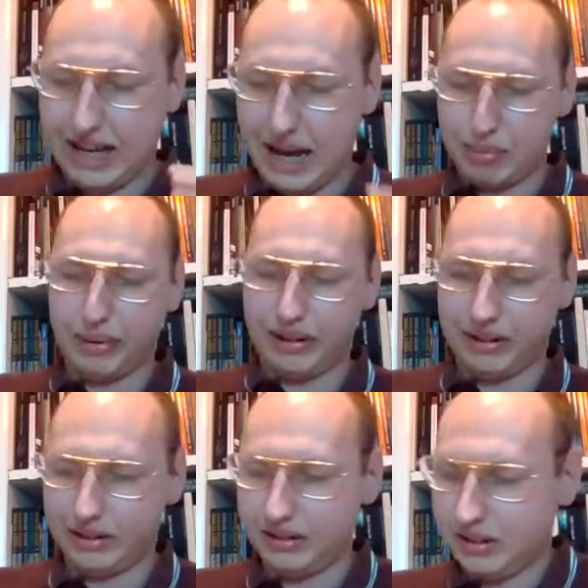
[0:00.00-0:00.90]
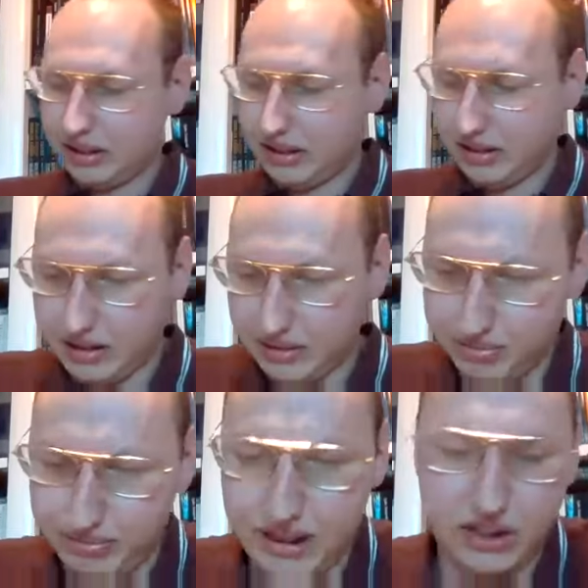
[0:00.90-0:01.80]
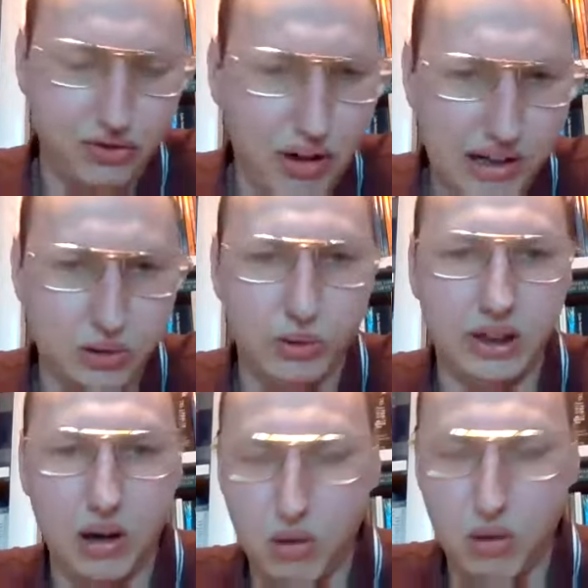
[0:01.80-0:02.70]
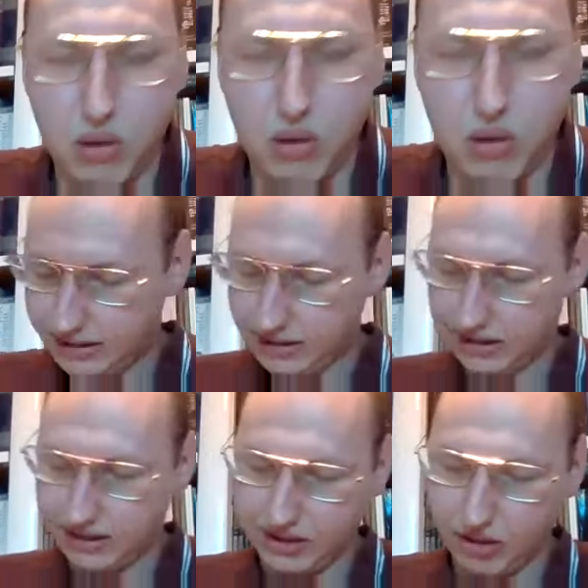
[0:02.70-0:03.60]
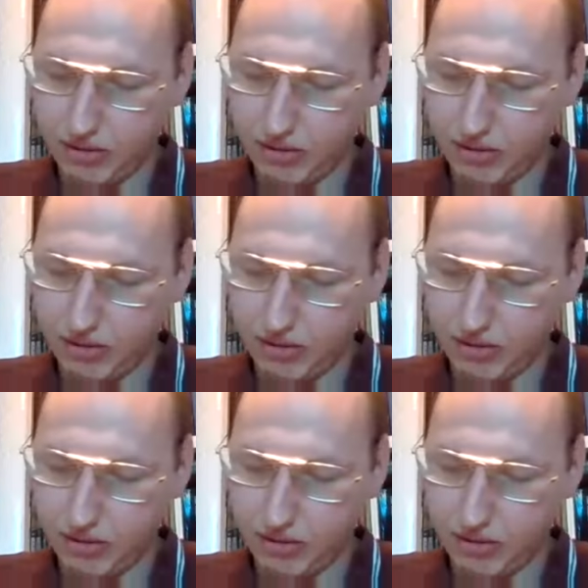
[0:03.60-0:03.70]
happen, as far as we know, at least so